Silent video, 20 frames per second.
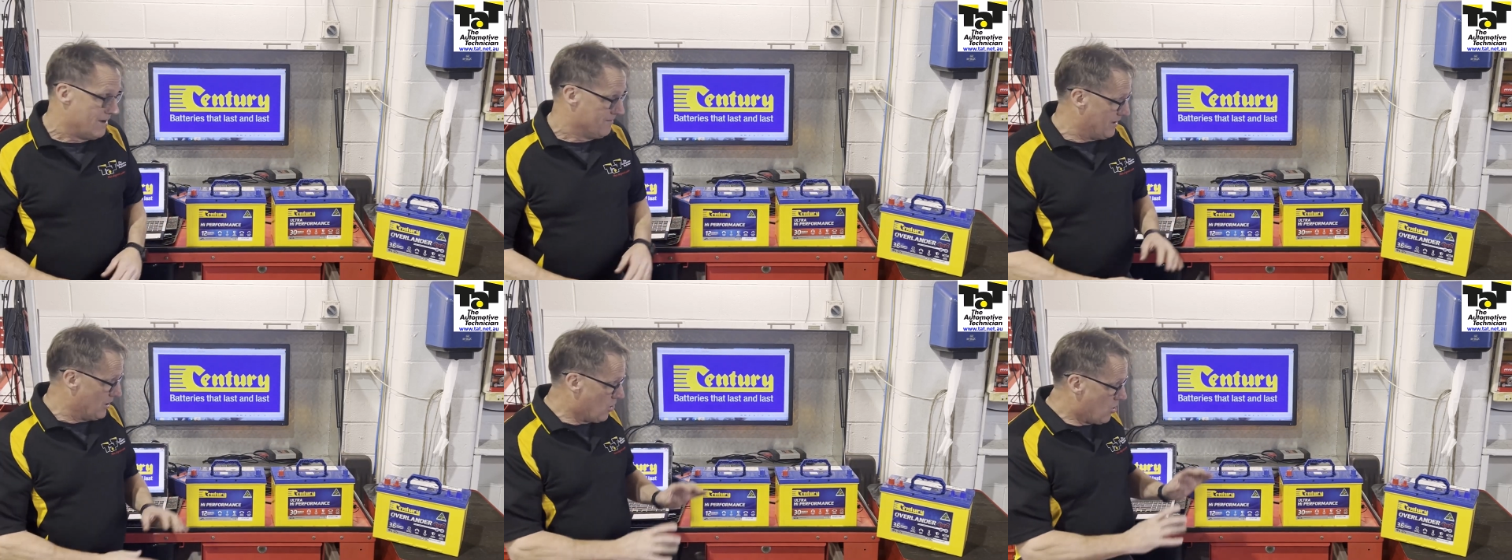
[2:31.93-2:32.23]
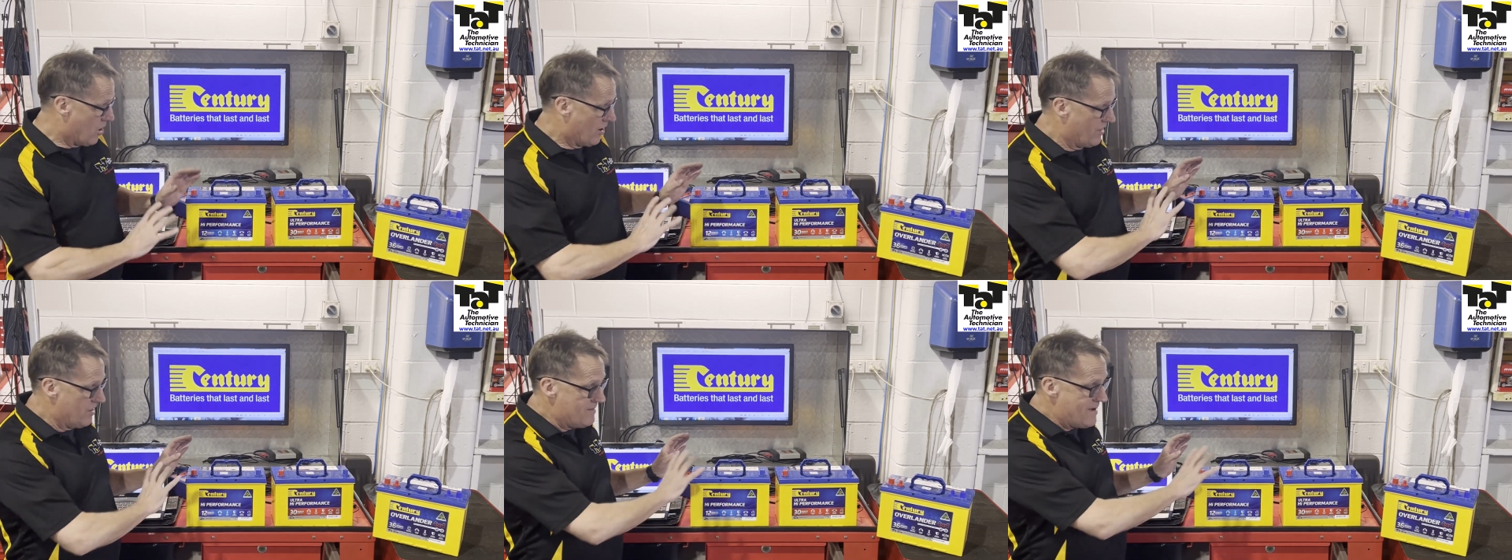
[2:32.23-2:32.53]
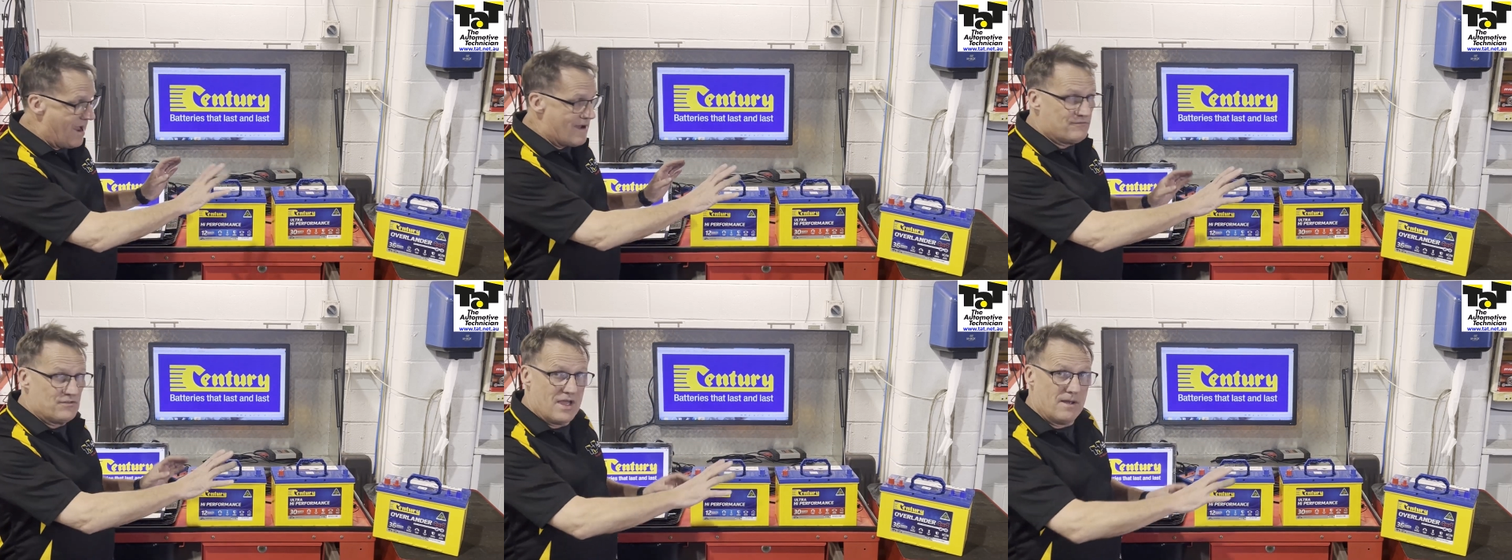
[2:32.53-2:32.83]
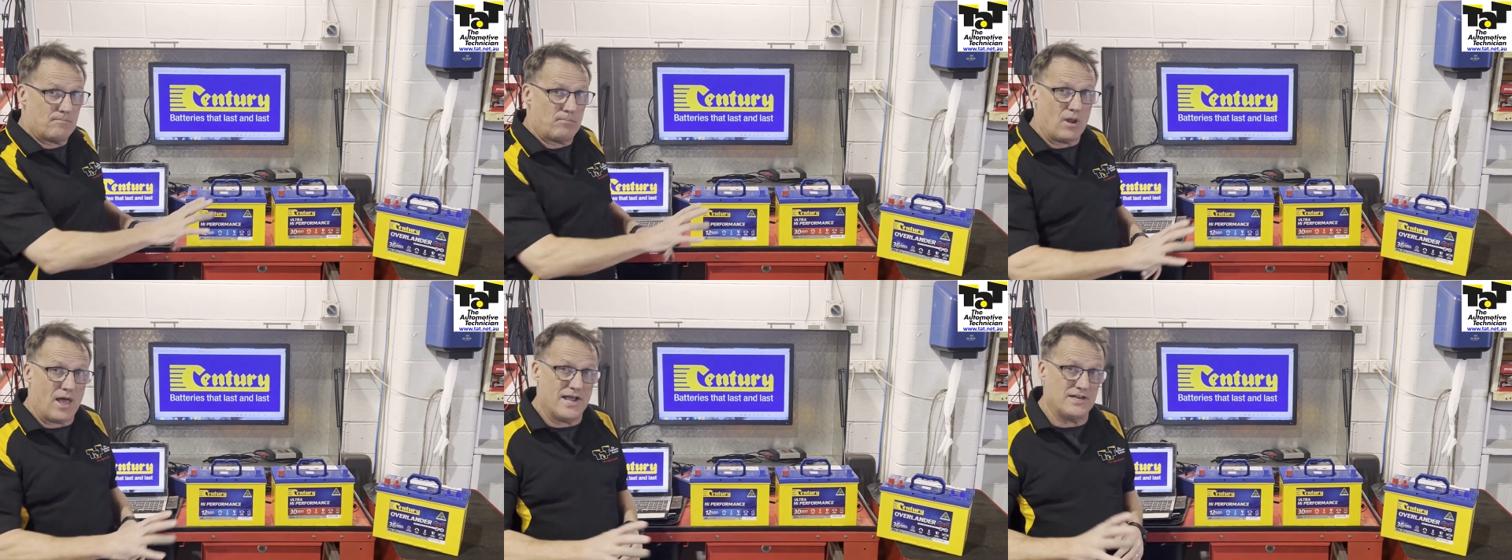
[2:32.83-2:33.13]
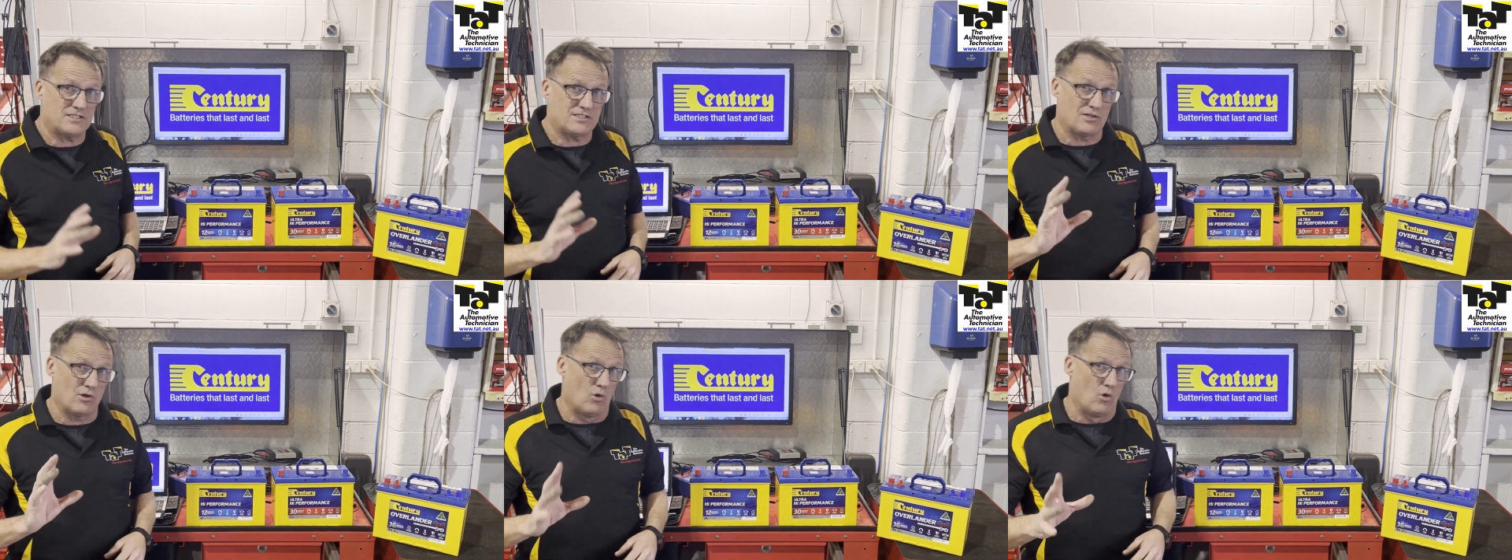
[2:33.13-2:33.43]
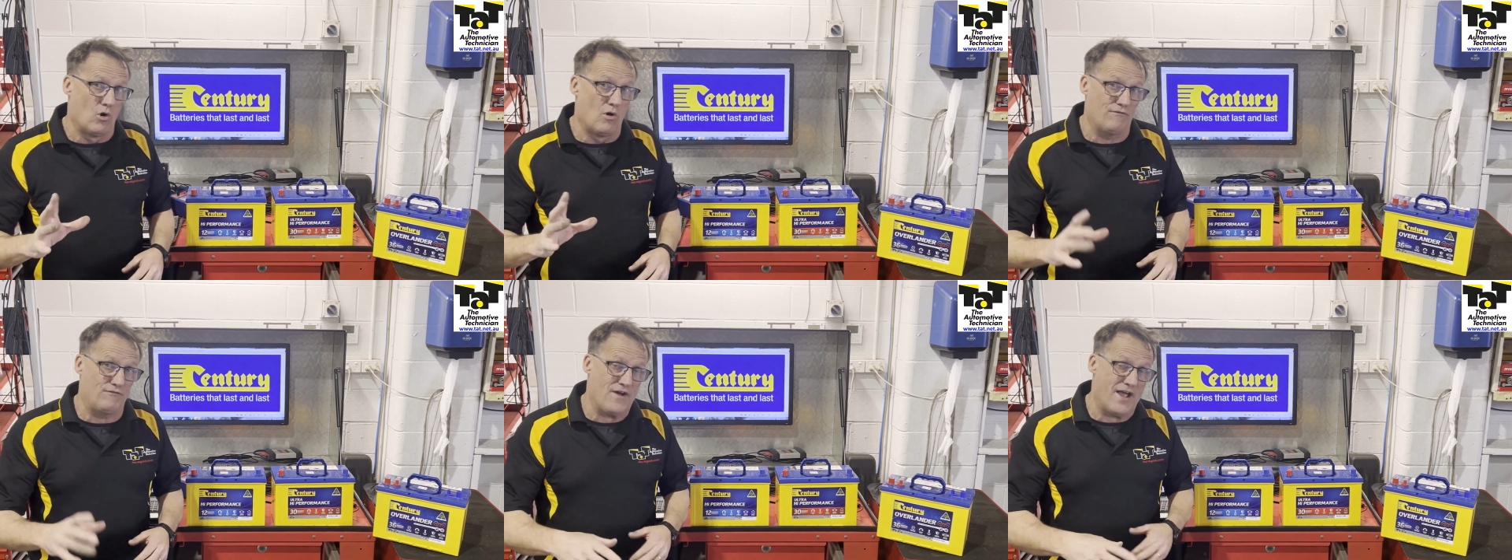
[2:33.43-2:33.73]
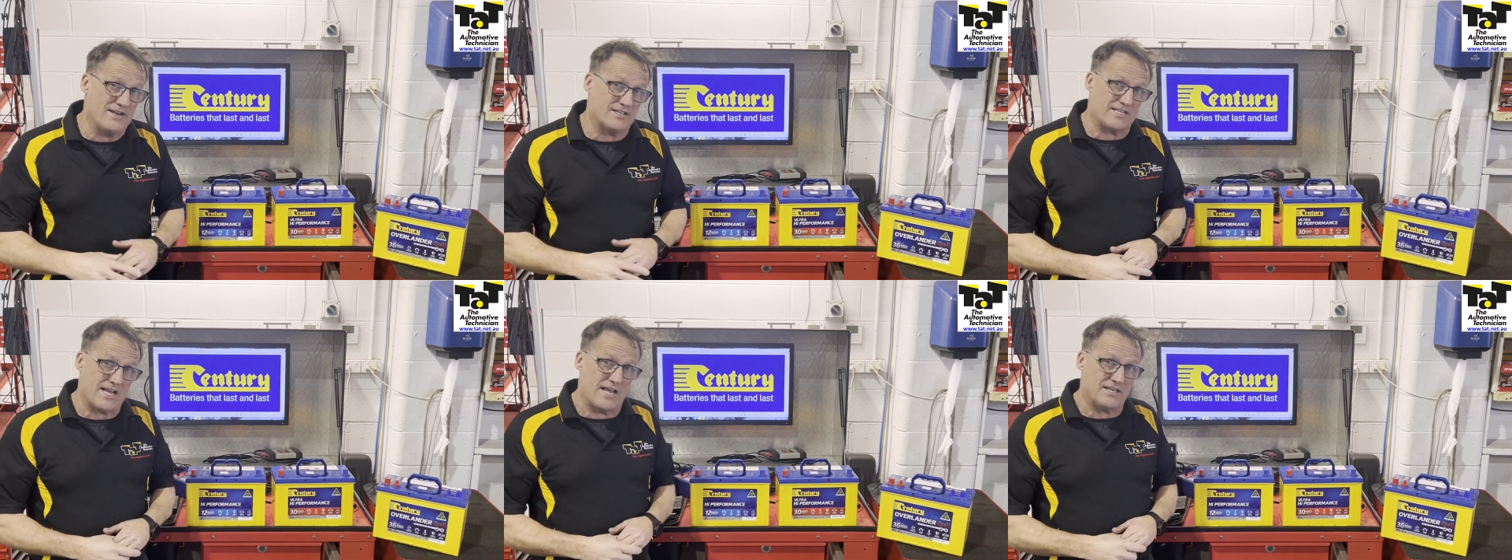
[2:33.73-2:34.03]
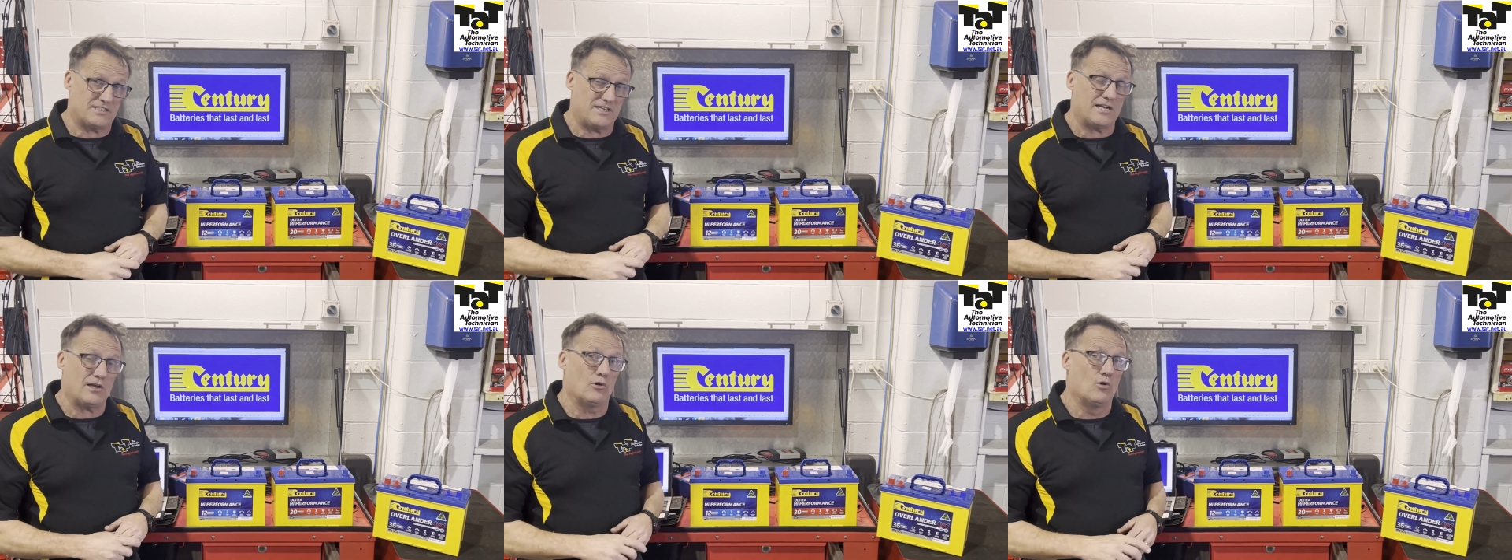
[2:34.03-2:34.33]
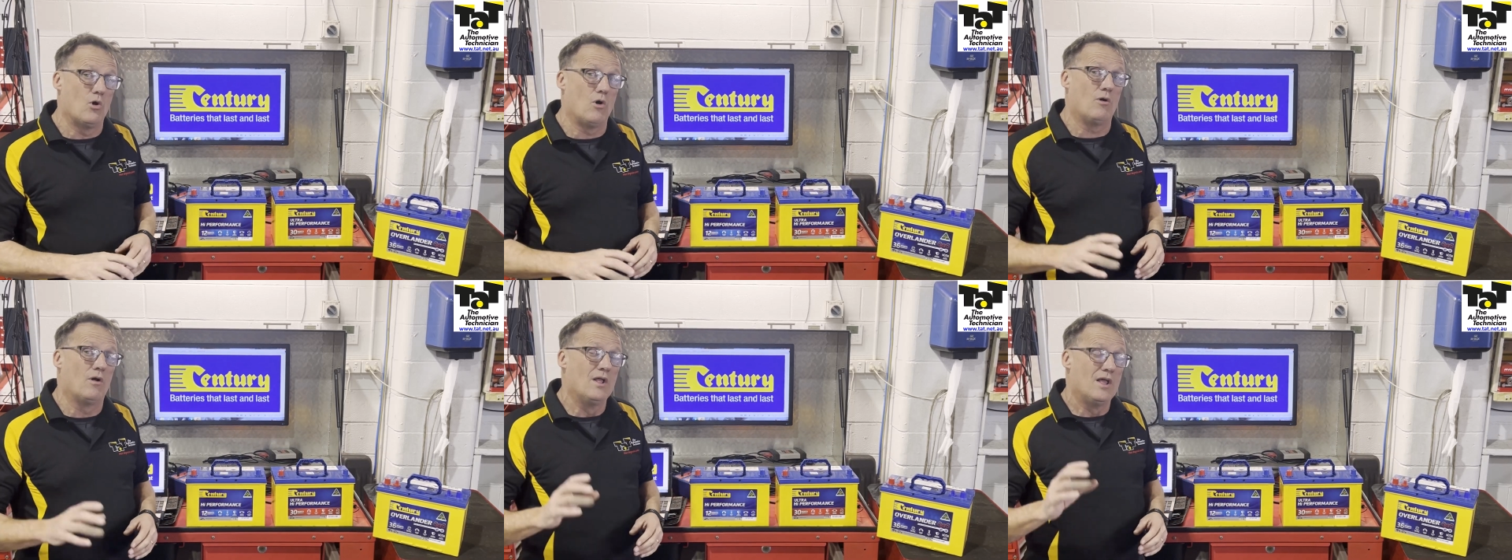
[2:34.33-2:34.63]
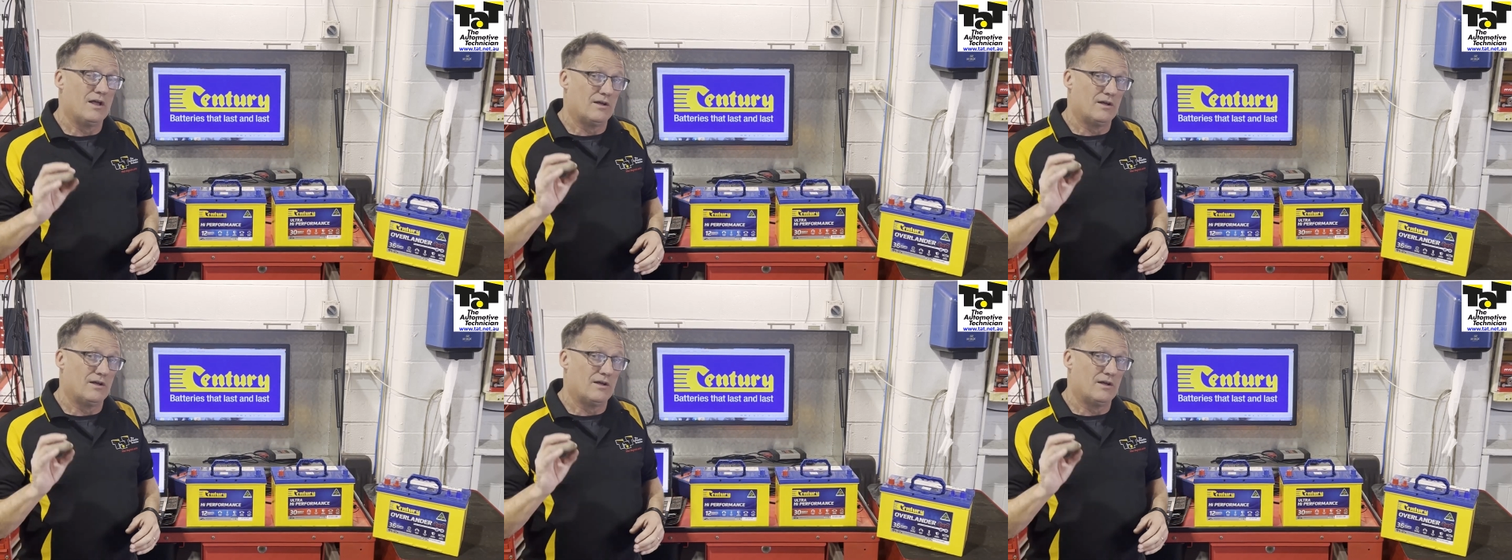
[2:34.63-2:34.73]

But all of them have their place, all fantastic and all